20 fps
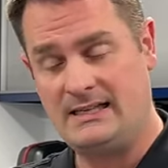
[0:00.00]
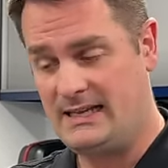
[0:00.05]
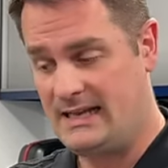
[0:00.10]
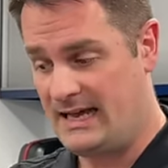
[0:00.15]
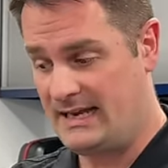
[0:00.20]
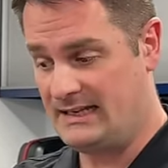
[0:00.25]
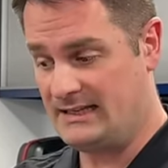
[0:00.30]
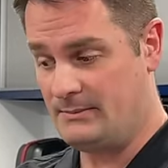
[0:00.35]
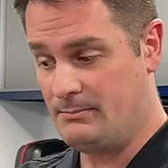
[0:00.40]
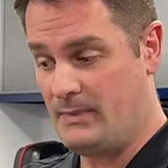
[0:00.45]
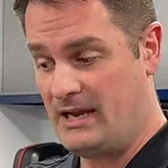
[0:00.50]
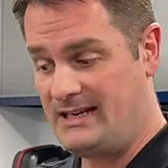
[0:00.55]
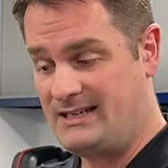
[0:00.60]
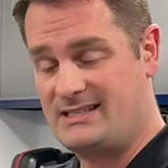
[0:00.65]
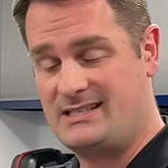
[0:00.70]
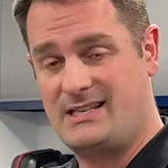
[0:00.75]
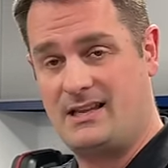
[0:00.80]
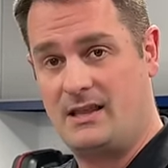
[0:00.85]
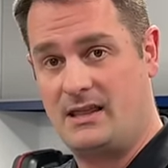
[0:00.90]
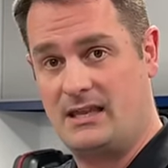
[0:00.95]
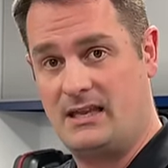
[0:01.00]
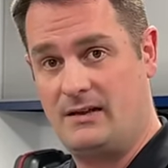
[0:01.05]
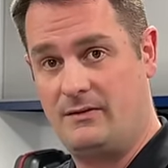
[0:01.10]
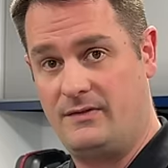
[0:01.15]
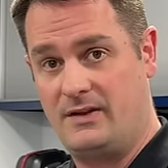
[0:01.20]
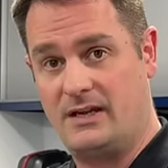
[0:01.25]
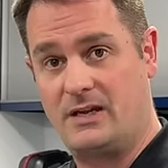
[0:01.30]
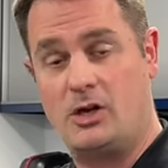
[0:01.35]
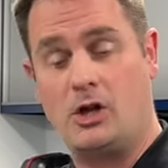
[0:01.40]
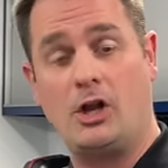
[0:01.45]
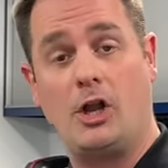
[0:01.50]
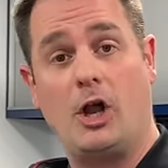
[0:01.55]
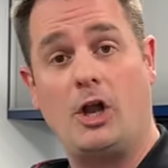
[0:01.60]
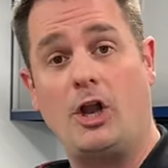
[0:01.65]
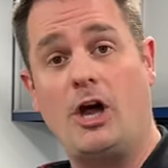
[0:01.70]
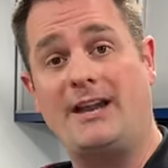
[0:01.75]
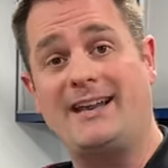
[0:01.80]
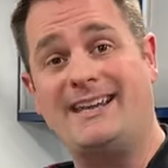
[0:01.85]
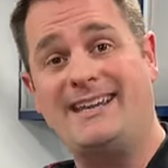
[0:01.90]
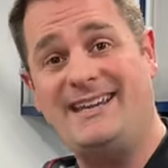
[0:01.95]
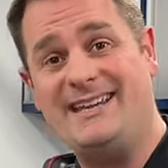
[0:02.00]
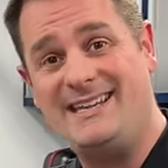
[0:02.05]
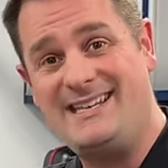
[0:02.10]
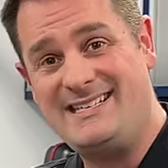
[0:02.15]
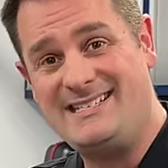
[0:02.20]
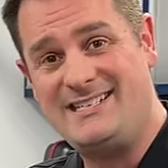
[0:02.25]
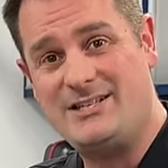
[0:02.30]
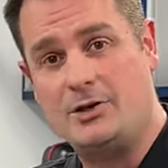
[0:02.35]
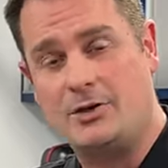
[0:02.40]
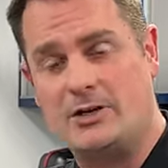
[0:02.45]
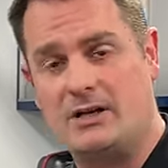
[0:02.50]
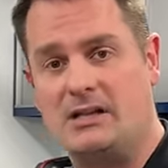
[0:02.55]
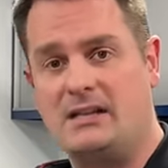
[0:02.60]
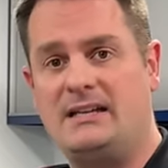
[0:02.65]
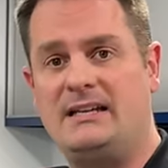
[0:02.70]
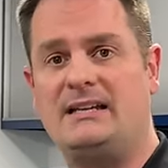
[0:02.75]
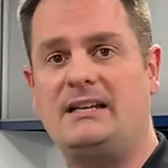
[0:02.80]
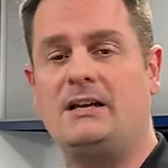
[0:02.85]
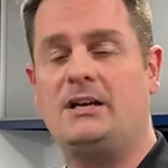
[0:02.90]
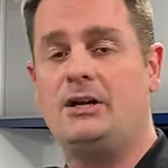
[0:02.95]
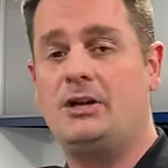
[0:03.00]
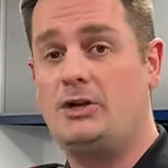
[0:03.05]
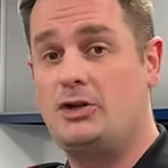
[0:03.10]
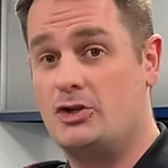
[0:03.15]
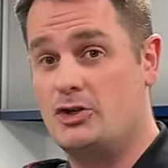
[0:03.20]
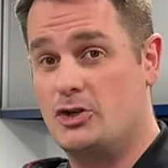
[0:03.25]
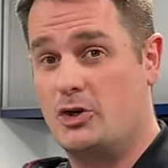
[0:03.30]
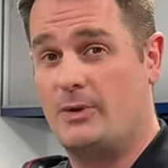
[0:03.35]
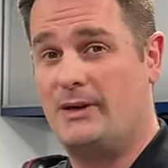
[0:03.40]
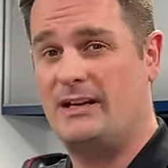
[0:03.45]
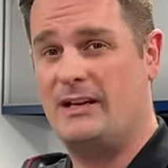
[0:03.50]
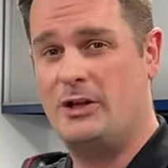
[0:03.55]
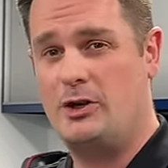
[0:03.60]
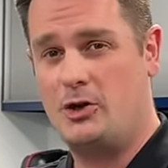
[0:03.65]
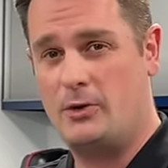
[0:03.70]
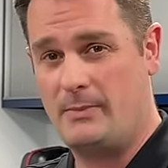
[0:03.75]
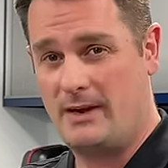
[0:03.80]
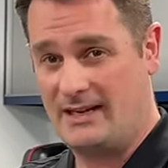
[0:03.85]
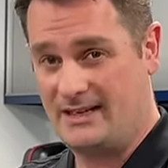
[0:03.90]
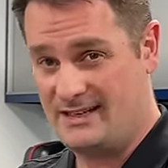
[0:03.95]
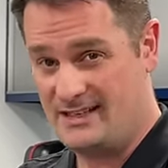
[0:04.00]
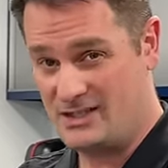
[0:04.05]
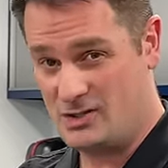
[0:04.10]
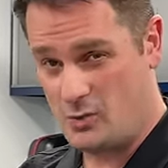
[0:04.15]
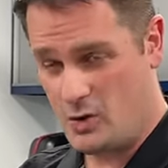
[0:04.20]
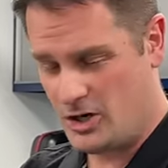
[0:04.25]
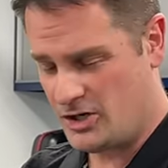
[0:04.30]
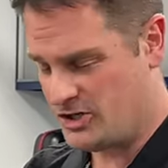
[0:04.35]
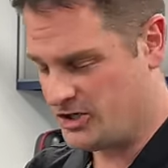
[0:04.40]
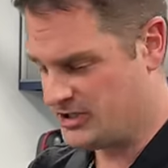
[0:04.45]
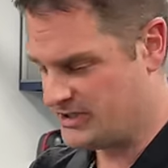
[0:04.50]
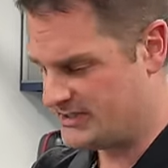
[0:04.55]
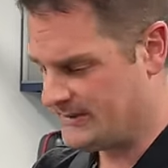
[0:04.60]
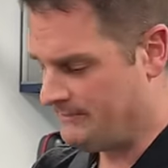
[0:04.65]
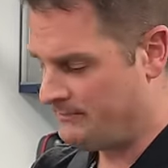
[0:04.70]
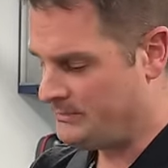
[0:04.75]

And it makes the vehicle a lot easier to clean during your maintenance washes.